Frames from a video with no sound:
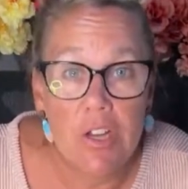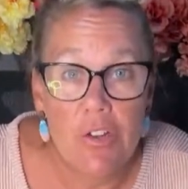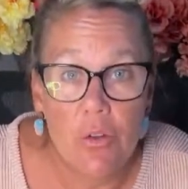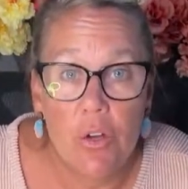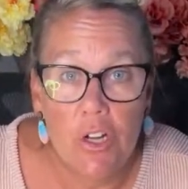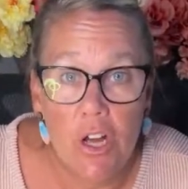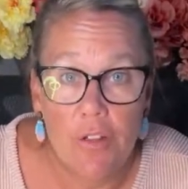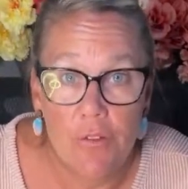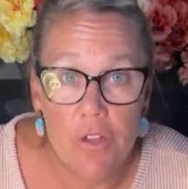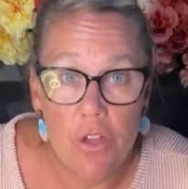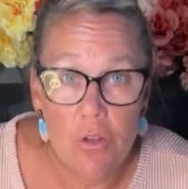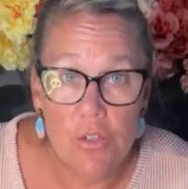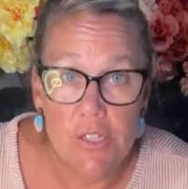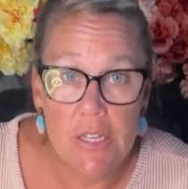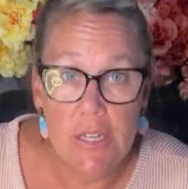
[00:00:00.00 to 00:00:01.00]
do it on the
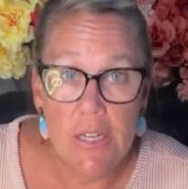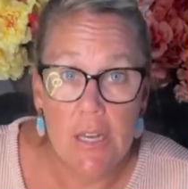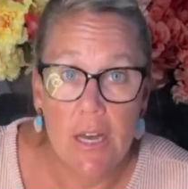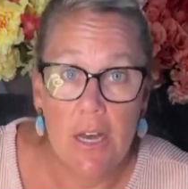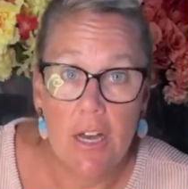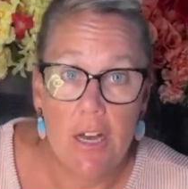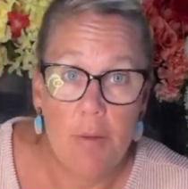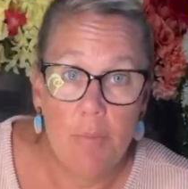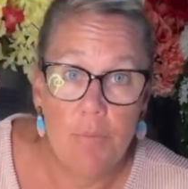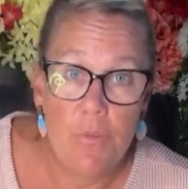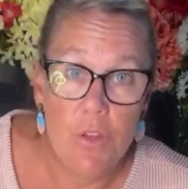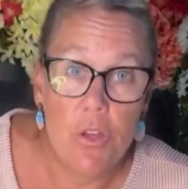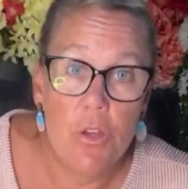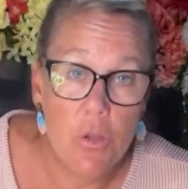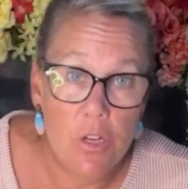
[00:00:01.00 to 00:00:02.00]

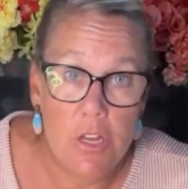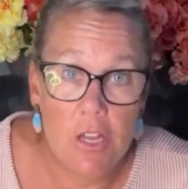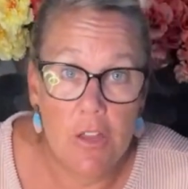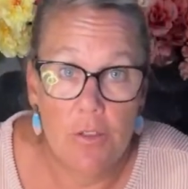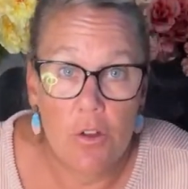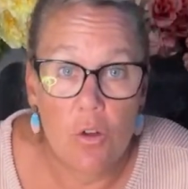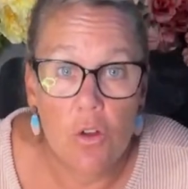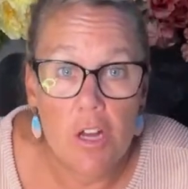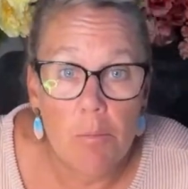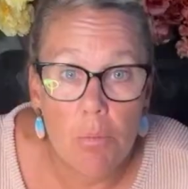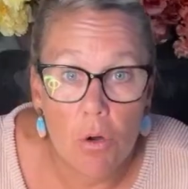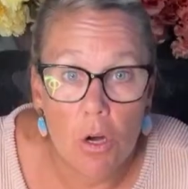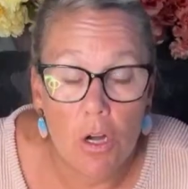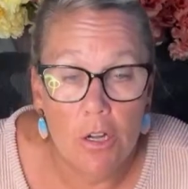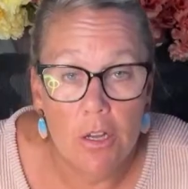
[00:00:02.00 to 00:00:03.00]
the Unique and the Creek
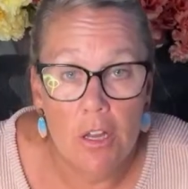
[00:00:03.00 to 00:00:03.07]
board.